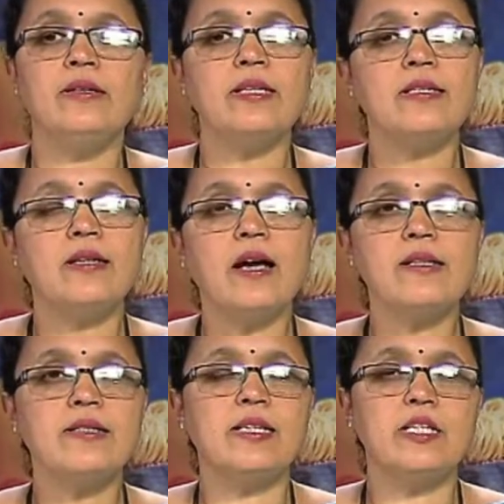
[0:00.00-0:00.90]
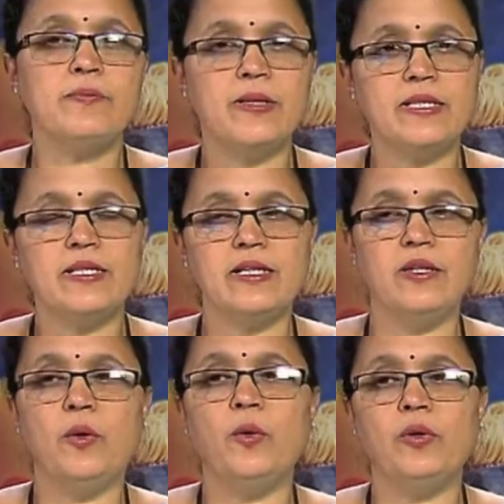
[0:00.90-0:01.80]
The starch that is present in
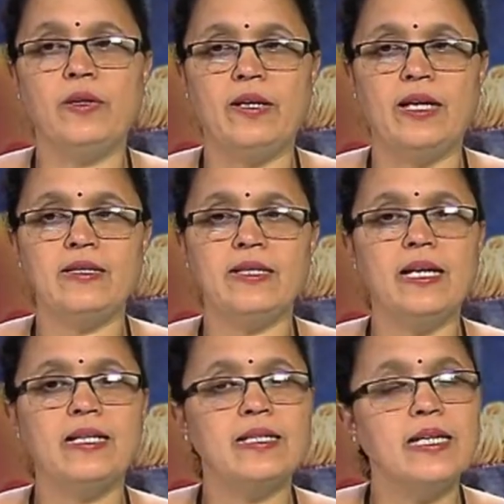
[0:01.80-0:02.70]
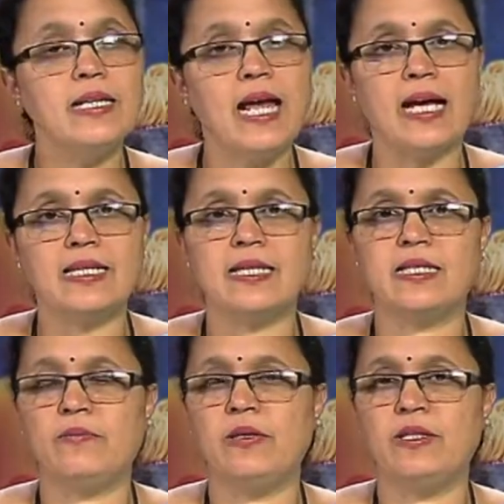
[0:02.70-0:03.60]
the whole grains is
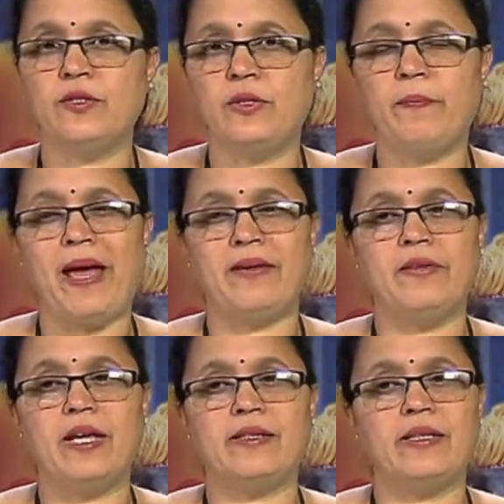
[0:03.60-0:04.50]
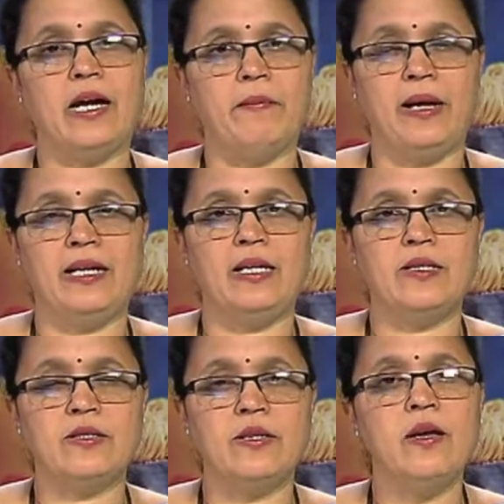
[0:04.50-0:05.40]
inaccessible to the pancreatic
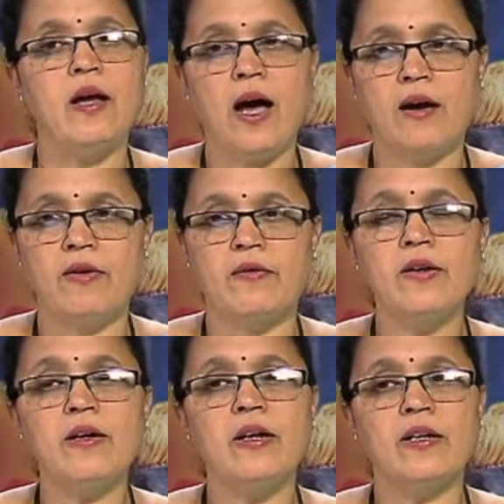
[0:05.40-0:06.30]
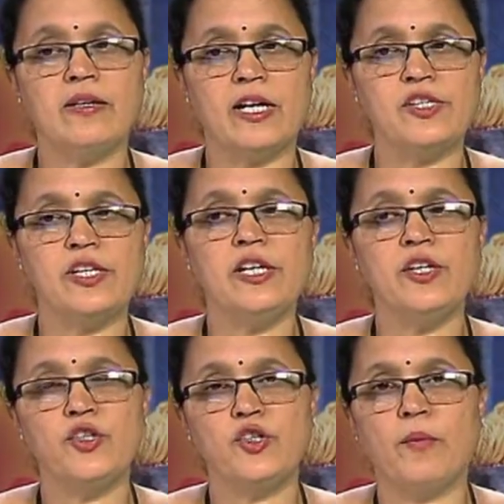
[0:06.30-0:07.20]
amylase. However, crushing,
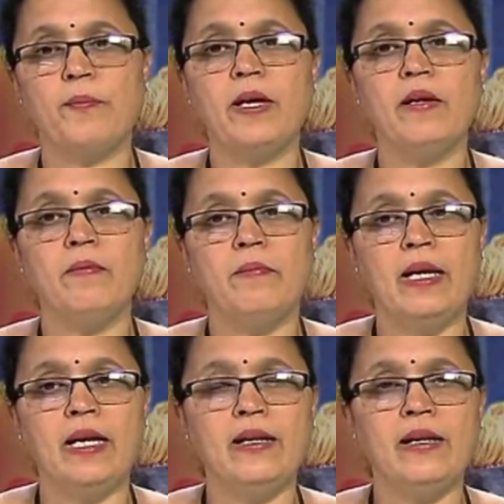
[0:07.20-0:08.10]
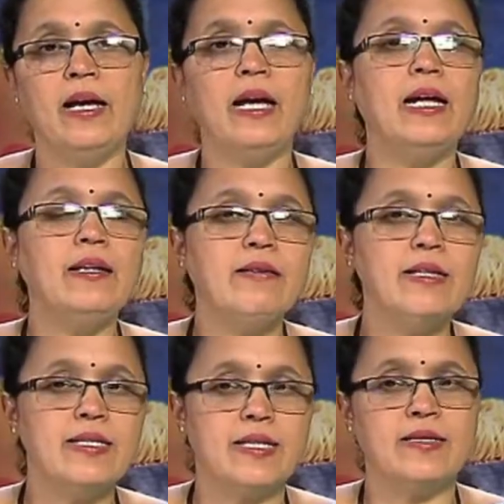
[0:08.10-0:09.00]
chopping, milling
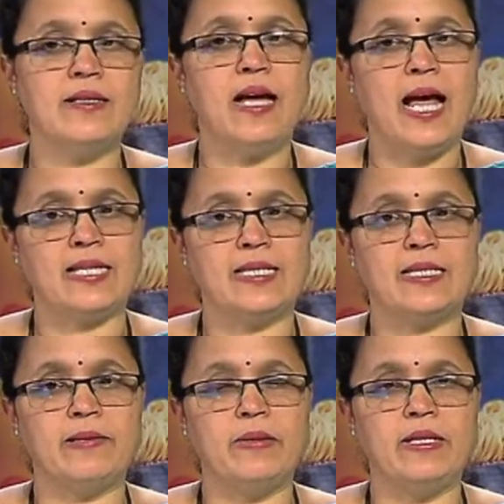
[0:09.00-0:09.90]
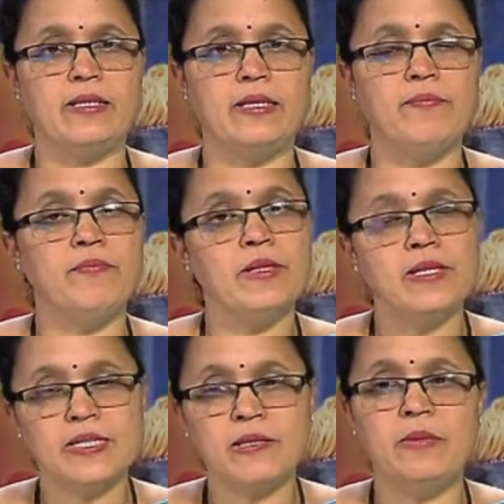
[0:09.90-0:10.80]
increases the accessibility.
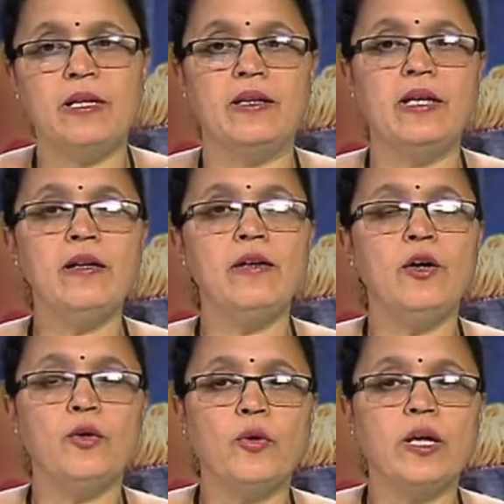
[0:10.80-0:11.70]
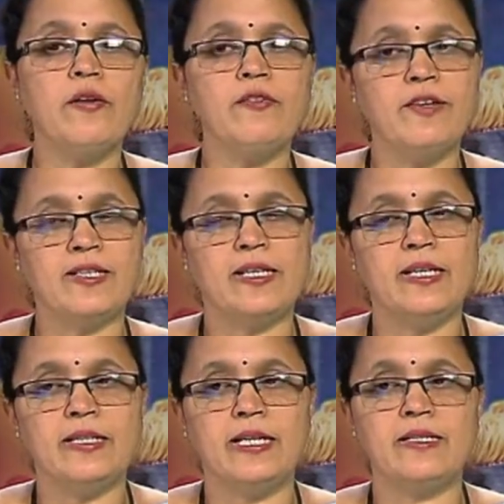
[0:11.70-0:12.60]
Similarly, cooking
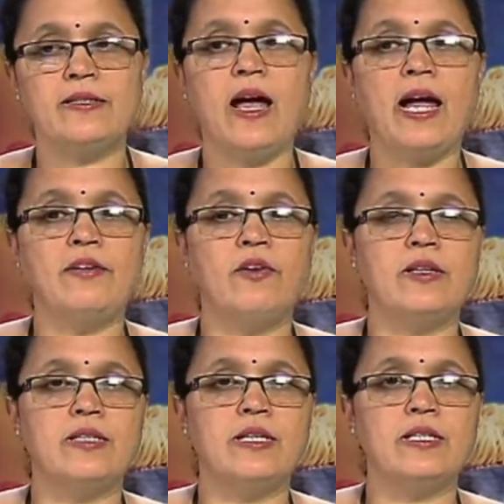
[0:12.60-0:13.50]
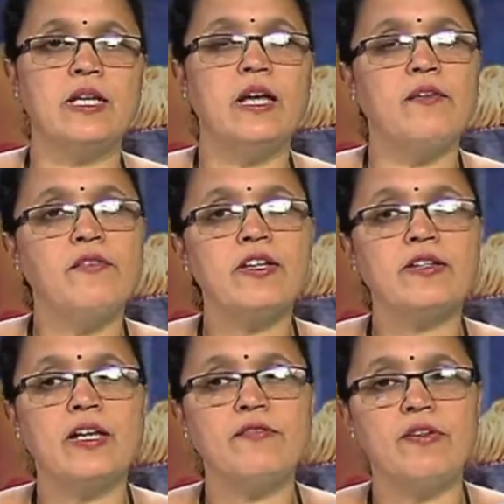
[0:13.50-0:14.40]
facilitates the hydrolysis which
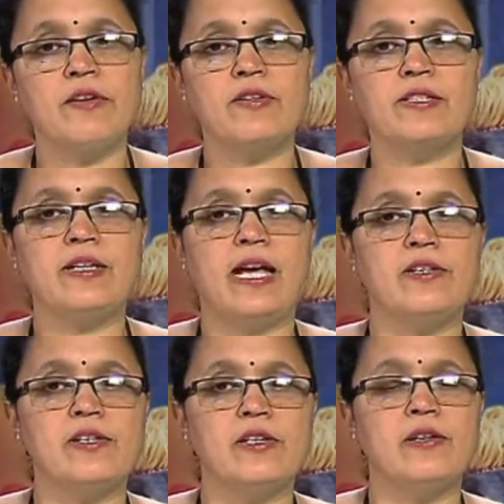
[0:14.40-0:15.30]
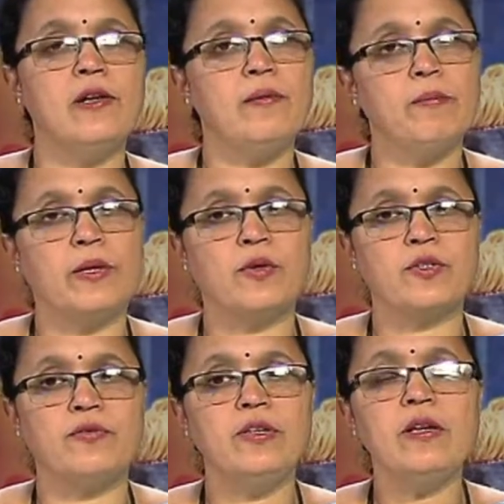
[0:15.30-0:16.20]
then favors digestion because
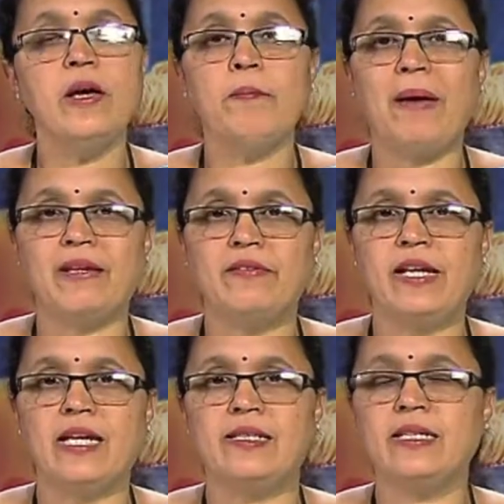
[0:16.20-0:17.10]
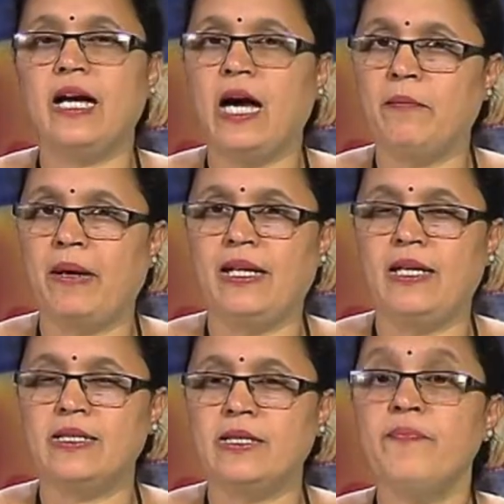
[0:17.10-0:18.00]
of the pancreatic
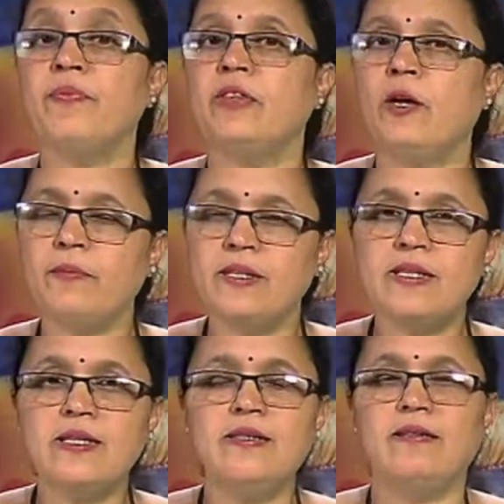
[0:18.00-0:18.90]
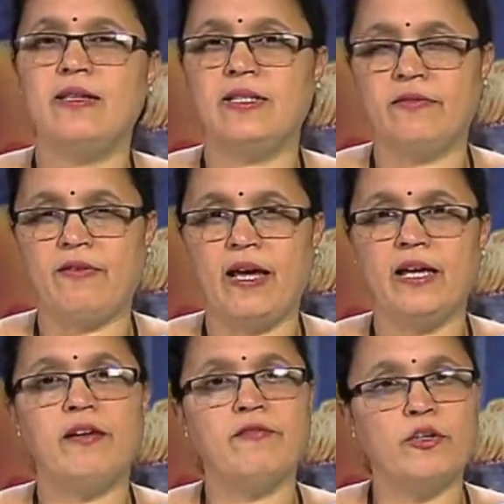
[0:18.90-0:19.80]
amylase. Now this is the reason why
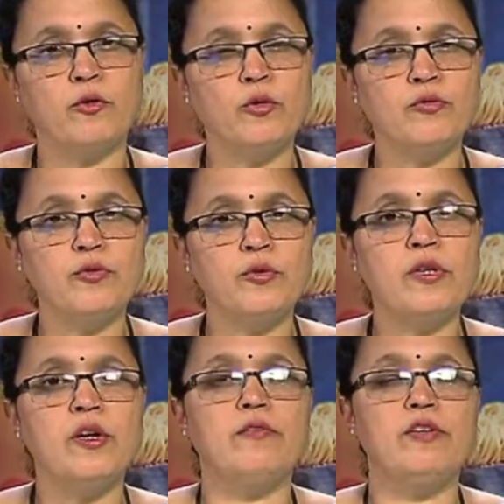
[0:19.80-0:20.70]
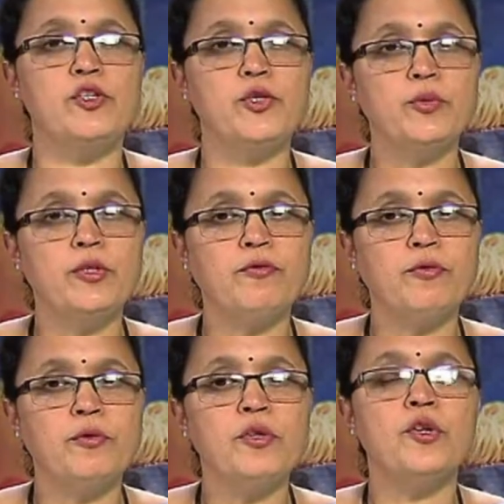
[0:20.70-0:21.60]
we cook food, we chew the
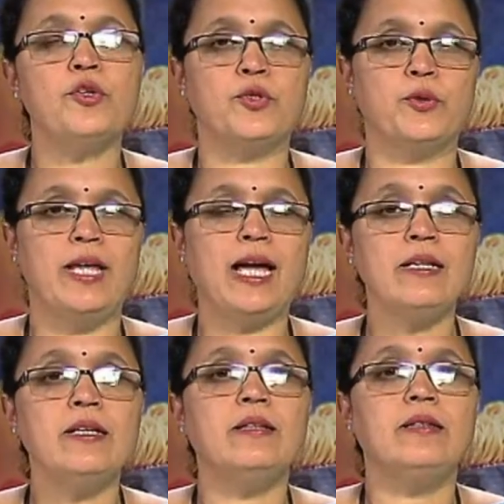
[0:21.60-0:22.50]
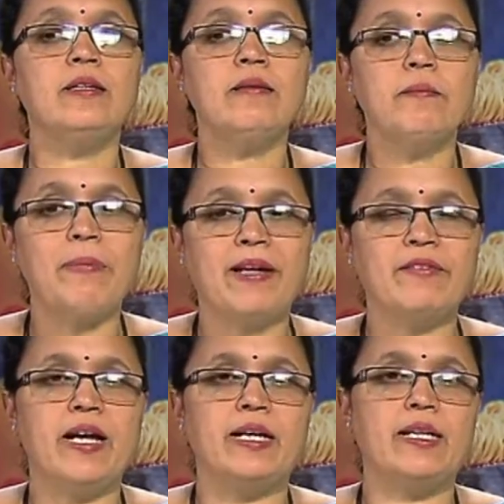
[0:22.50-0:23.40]
food so that the
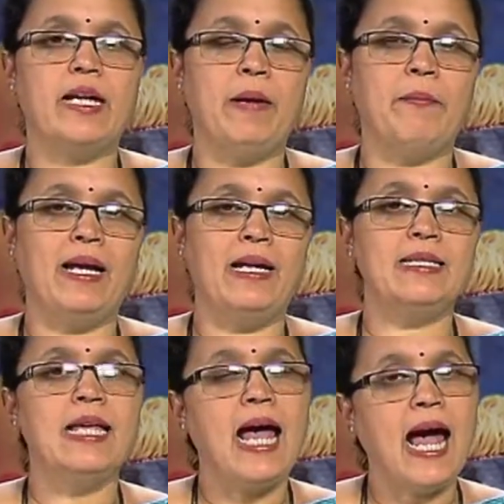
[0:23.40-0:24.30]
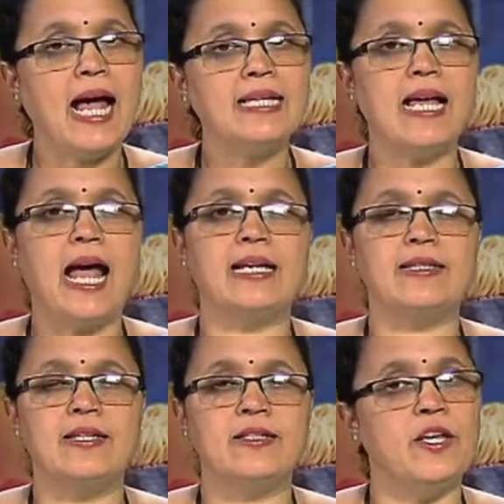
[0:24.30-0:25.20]
pancreatic amylase has
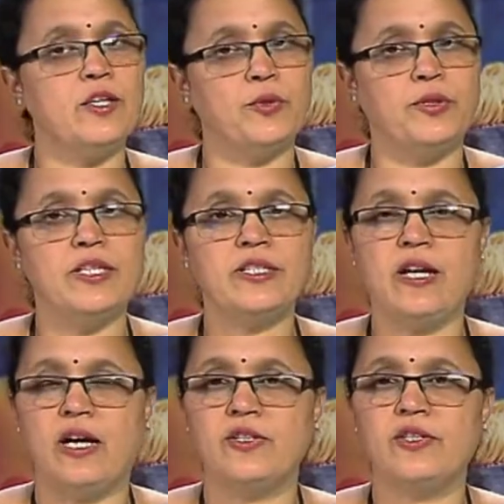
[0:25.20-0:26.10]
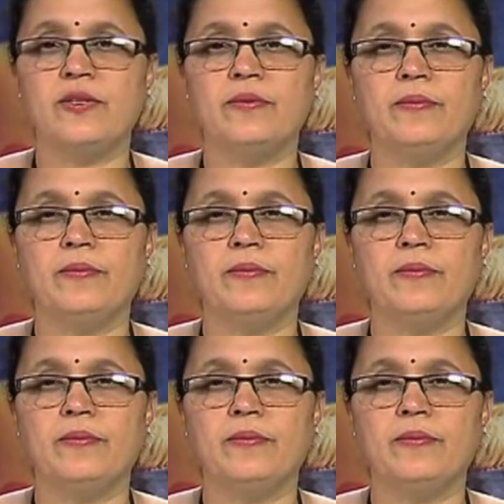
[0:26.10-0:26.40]
access to the starch.